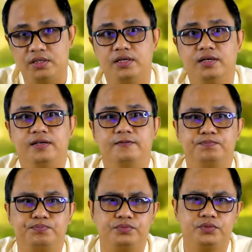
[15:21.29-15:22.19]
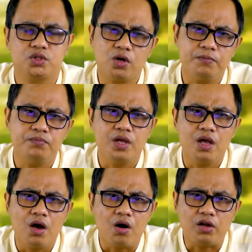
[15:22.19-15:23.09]
right? So,
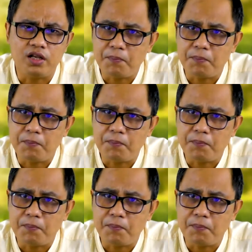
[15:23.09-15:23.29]
on the